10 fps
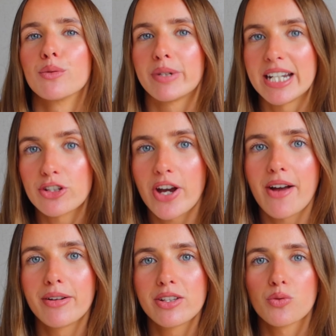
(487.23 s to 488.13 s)
reading
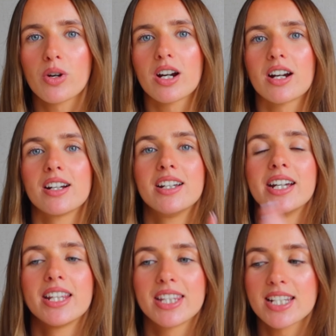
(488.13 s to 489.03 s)
challenge where
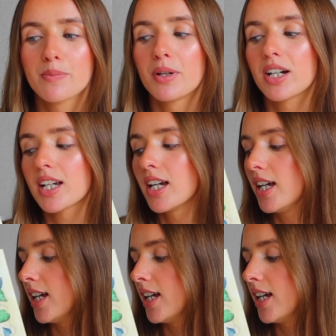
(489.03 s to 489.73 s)
this book,